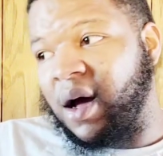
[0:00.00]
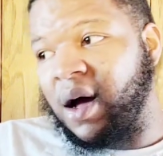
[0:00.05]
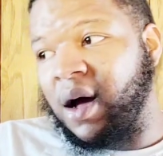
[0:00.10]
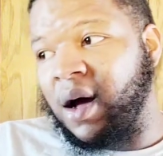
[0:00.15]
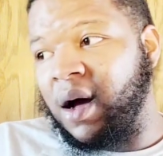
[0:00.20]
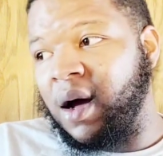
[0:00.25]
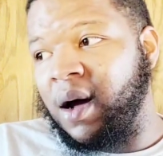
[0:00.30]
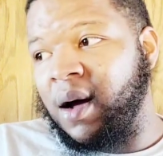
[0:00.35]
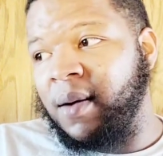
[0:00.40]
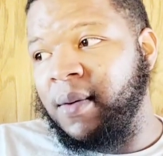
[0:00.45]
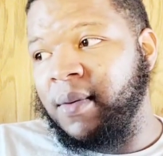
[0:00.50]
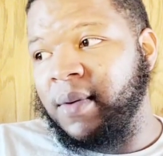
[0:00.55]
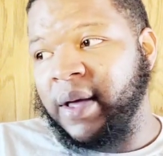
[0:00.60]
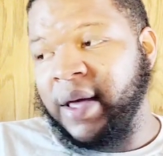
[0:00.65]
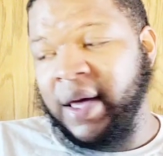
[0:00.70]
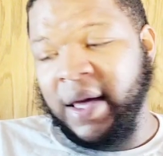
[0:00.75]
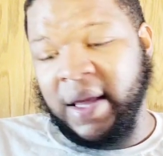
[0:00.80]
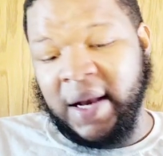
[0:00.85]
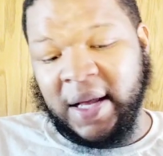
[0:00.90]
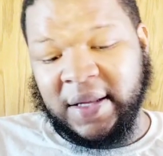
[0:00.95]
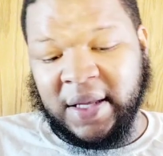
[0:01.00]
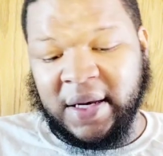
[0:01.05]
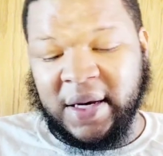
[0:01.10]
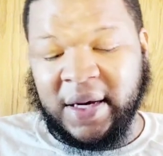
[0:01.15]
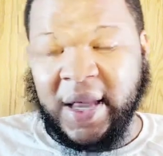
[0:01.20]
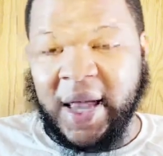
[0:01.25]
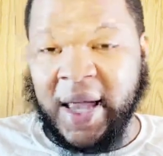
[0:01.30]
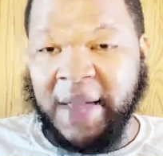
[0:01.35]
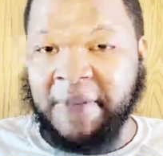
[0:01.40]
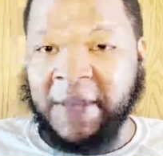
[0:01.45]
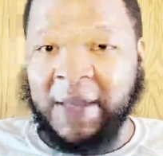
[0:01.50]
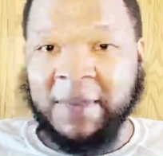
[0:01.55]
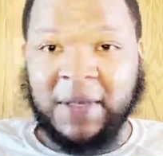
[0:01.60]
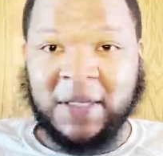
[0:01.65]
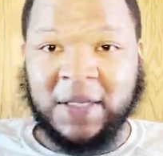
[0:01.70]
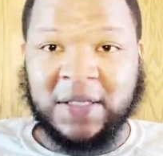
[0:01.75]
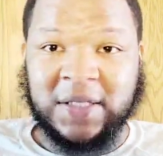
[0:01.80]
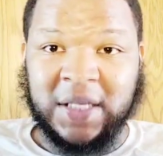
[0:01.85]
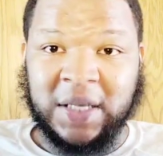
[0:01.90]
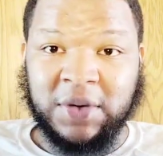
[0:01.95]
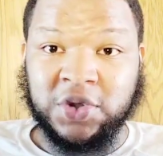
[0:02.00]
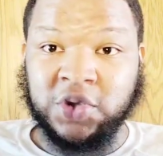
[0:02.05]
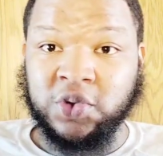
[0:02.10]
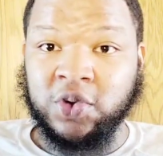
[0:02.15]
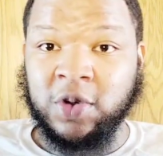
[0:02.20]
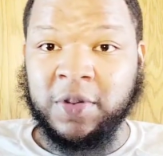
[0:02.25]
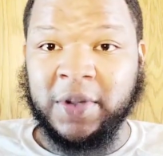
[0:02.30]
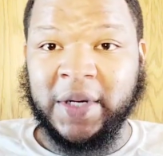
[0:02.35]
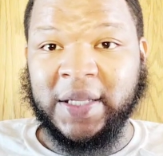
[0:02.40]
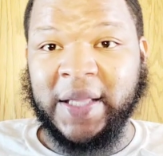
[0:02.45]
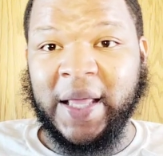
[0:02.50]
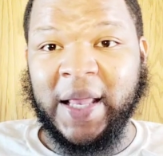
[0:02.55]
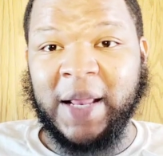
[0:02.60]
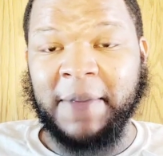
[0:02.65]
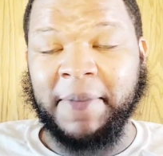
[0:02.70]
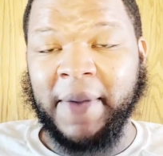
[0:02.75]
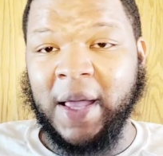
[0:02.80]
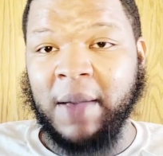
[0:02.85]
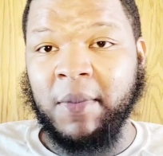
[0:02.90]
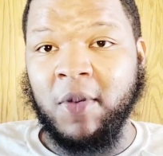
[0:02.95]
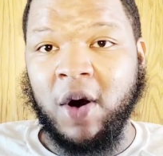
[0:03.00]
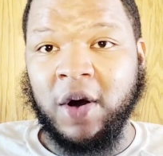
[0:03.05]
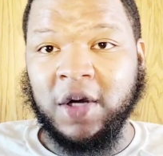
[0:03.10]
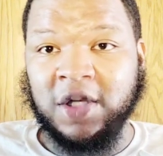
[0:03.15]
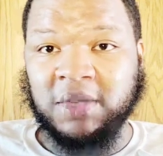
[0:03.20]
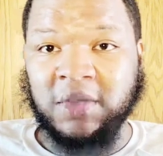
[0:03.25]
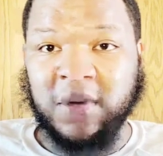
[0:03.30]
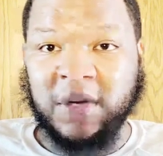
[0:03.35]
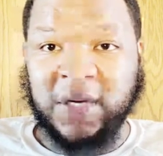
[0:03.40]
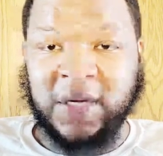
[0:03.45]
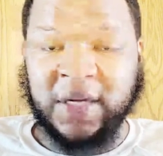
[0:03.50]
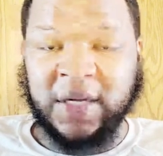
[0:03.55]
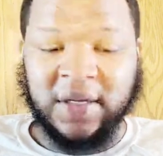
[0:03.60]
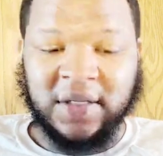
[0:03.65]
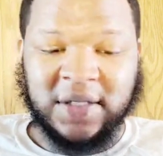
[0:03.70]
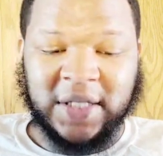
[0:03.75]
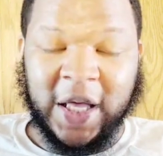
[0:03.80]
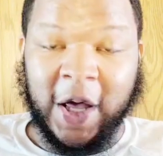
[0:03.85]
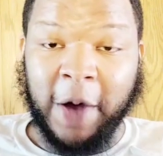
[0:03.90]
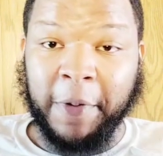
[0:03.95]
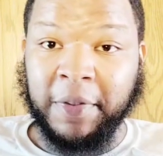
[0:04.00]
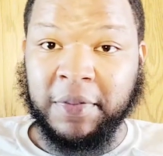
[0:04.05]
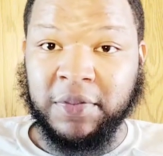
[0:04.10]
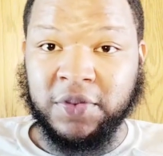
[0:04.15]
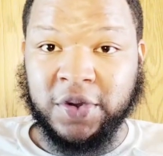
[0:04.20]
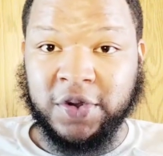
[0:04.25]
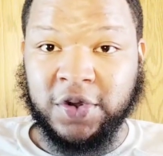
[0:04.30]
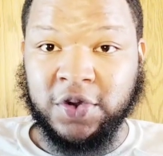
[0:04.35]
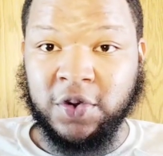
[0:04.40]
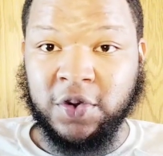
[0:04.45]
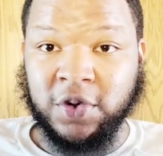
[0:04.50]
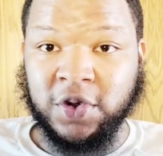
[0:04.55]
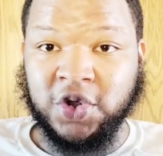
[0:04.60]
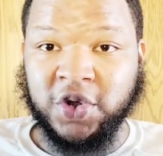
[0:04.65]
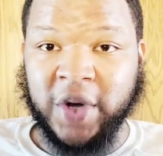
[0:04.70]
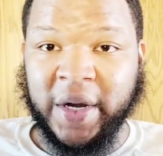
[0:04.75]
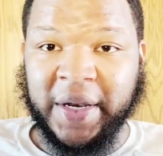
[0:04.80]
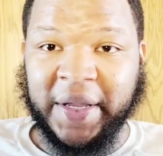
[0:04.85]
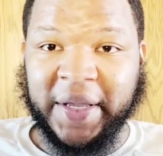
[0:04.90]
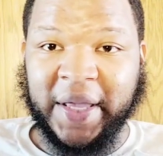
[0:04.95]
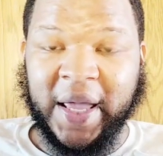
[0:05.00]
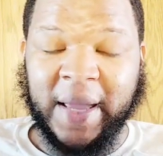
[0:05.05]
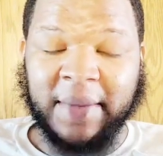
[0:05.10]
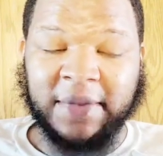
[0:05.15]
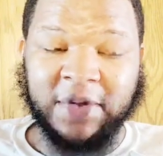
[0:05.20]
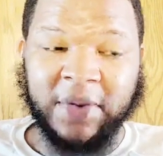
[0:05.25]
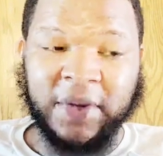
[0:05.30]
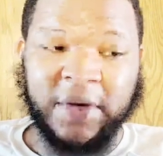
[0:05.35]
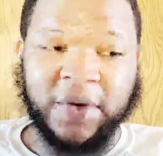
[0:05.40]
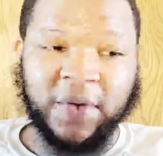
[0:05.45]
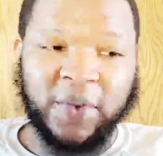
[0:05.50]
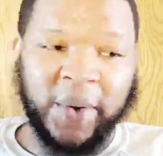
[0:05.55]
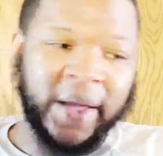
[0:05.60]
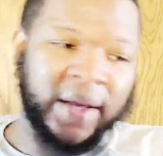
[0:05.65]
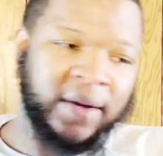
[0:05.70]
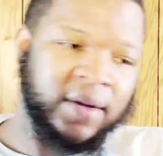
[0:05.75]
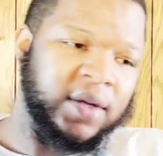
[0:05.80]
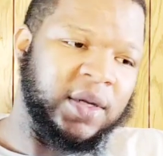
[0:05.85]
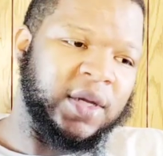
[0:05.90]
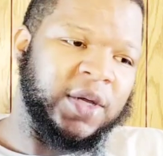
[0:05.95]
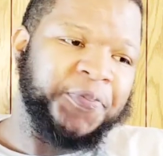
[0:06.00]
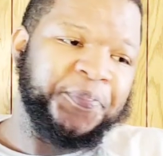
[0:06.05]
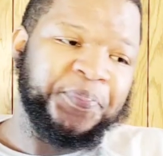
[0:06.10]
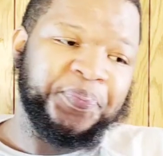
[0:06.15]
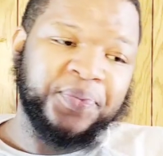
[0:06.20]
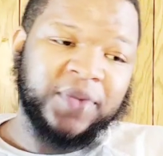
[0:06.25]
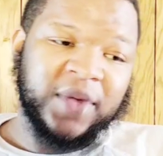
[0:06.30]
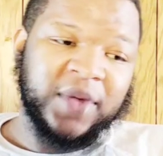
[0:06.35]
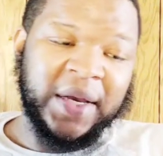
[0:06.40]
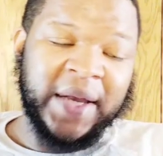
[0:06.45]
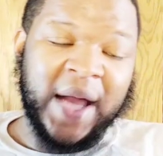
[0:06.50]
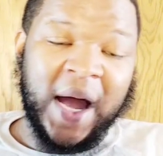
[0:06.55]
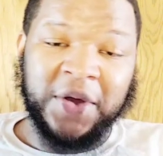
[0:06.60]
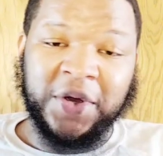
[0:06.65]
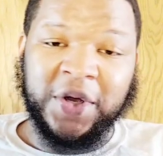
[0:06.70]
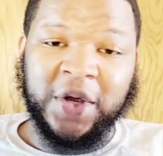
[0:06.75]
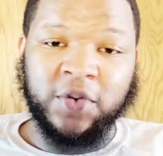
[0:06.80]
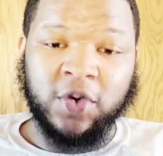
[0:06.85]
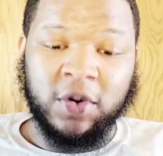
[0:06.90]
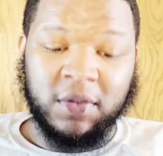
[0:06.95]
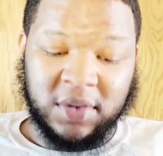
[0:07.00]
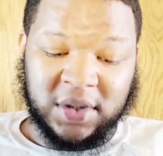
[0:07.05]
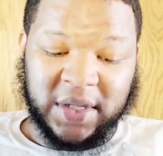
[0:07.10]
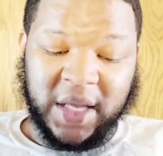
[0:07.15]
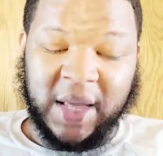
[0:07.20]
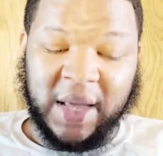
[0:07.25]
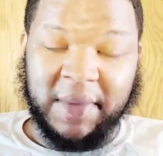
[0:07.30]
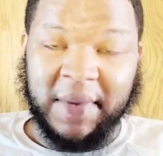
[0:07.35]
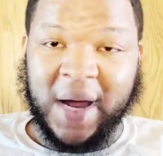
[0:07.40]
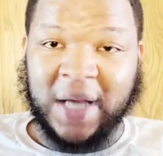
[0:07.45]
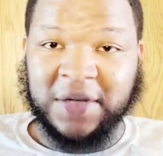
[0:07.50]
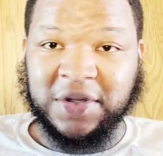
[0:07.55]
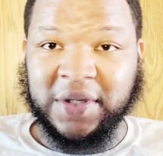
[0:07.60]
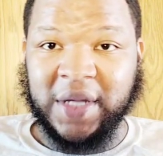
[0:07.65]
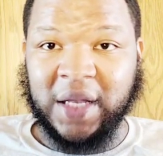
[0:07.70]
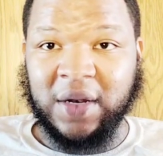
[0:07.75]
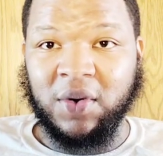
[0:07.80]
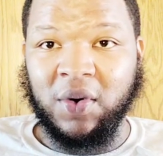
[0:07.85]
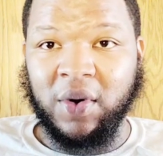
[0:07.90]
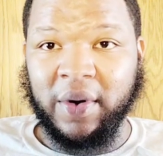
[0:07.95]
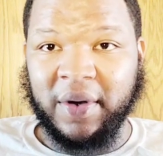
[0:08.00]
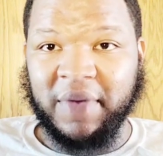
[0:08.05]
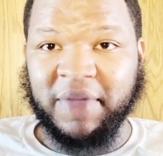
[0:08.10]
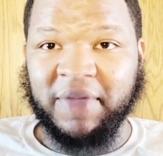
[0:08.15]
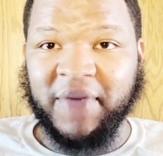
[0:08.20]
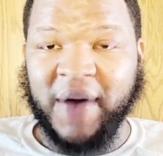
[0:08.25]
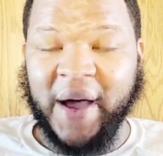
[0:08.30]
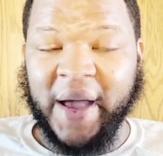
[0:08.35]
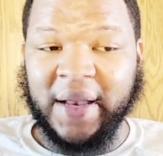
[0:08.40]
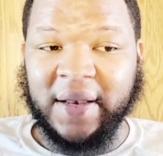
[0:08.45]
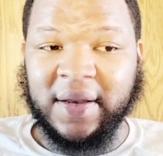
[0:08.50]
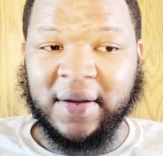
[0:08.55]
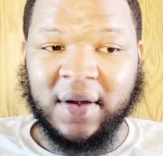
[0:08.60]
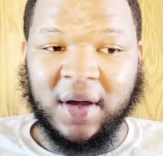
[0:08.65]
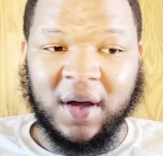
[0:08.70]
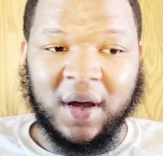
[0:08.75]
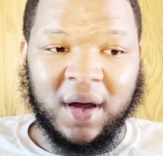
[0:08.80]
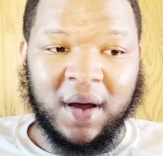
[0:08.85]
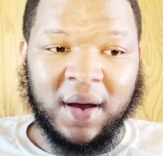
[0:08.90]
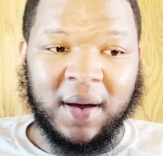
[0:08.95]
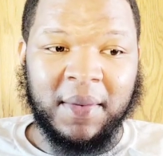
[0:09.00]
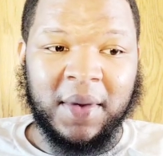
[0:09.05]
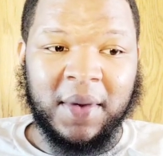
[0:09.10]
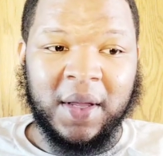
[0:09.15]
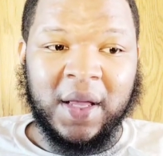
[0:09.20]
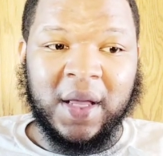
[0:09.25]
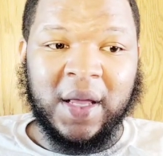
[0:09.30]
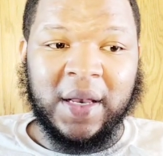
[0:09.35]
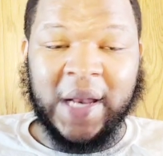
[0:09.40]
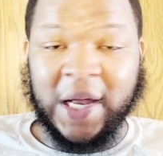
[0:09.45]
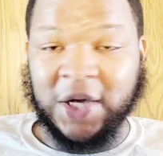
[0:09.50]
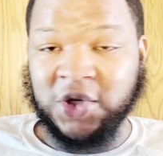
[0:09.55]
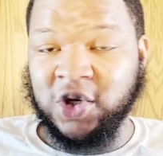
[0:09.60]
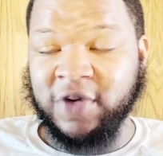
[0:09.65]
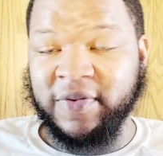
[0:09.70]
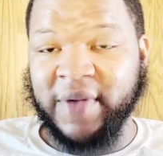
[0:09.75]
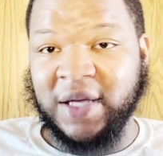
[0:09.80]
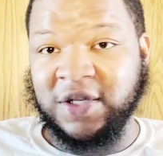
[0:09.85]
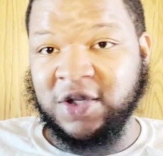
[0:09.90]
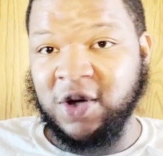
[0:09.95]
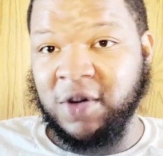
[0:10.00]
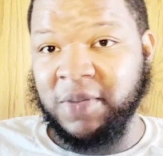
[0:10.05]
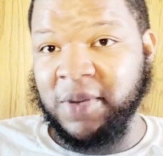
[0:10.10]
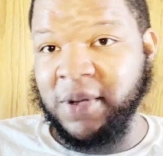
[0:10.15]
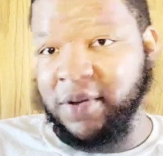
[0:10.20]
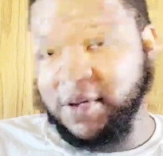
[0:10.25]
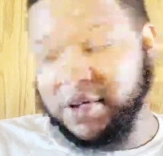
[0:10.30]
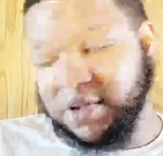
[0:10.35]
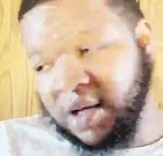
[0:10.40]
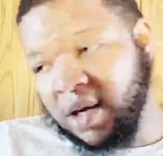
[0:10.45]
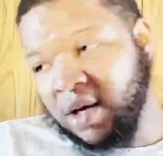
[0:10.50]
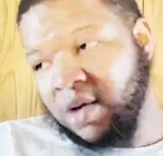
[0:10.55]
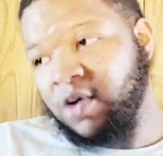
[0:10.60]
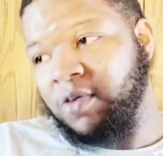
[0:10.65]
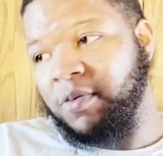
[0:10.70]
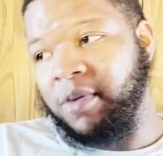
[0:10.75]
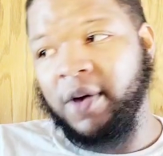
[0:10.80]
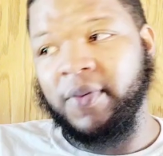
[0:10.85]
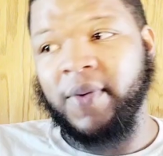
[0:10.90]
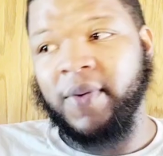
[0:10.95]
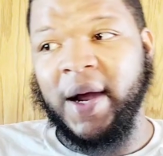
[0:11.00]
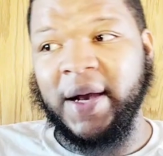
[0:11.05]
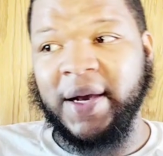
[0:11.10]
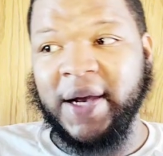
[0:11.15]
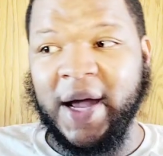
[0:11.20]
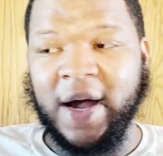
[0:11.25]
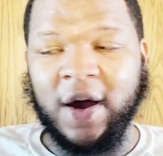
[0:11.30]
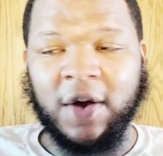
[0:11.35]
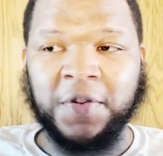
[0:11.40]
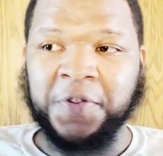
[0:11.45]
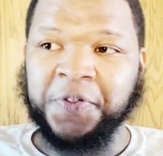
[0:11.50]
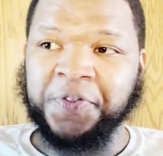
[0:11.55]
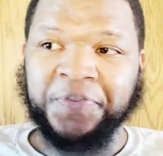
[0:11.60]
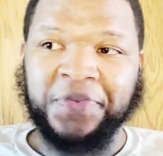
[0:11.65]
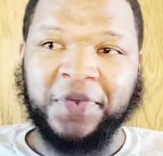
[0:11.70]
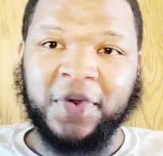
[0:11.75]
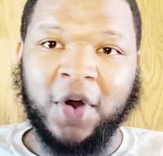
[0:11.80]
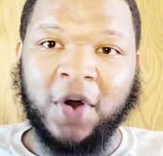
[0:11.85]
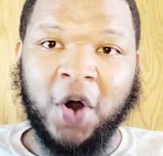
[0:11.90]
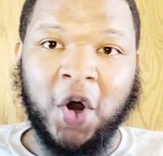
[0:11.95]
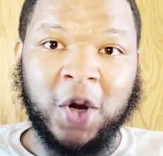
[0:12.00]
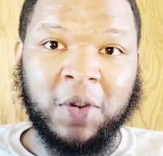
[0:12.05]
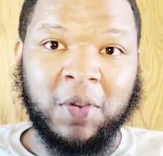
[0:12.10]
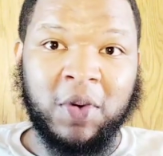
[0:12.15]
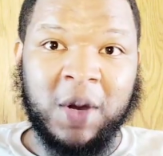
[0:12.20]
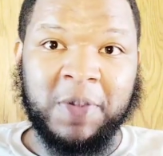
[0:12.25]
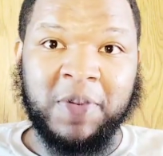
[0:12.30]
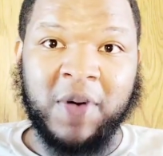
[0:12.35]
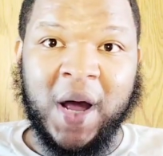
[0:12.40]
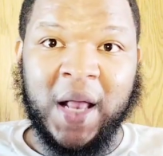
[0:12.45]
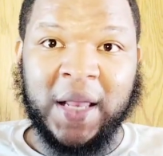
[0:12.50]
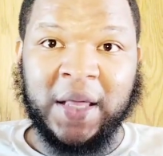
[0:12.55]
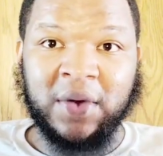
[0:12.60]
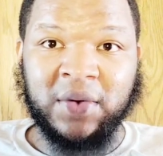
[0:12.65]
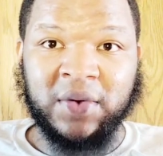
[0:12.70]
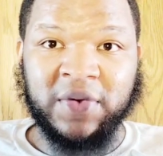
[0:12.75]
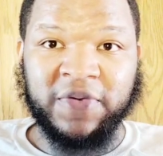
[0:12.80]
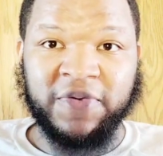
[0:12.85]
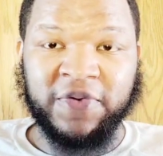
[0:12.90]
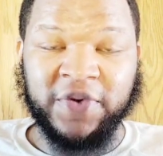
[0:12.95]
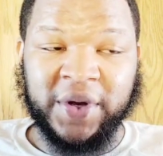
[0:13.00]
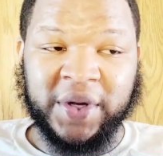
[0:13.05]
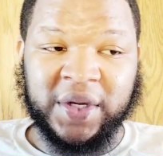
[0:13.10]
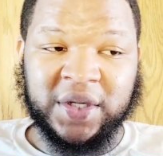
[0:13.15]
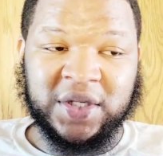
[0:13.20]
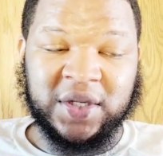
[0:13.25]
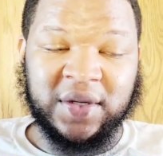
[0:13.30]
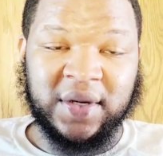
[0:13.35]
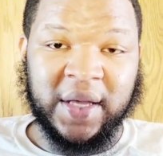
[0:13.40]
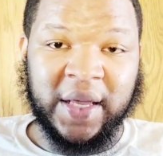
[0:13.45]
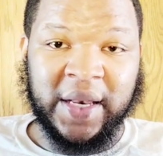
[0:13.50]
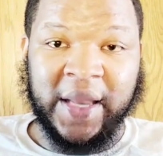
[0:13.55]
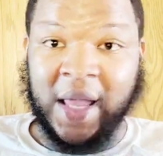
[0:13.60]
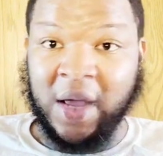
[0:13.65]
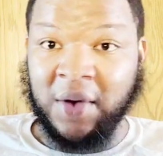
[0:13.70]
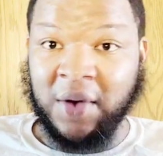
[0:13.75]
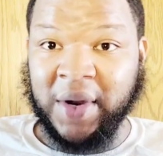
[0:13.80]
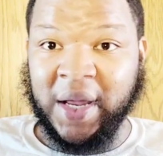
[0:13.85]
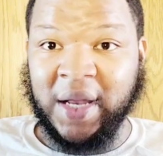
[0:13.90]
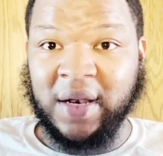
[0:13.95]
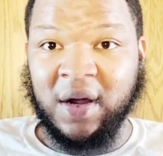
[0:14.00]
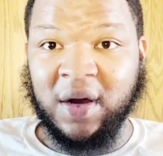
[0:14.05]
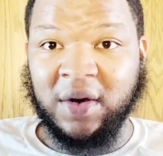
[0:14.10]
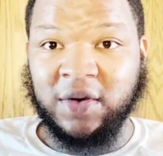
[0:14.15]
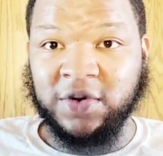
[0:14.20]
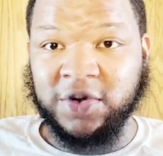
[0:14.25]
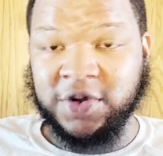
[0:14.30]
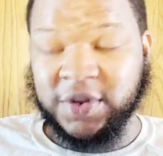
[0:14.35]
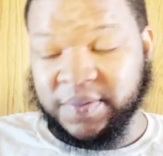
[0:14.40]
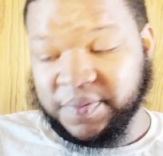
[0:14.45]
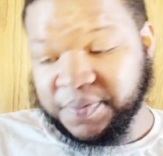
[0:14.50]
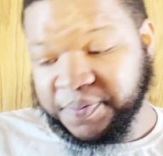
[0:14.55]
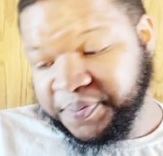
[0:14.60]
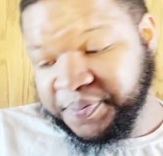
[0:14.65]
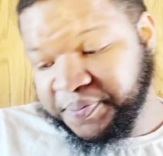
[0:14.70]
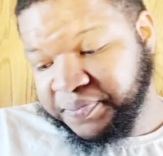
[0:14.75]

Um, and at the end of the day, PBC was a rumor that they didn't pay him all this money to help him through his training camp, so he quit. And now you hear rumors that him and Oscar De La Hoya could fight. Um, not sure if that's going to be on his own, but right now, Golden Boy probably on the fritz, and they on their knuckles.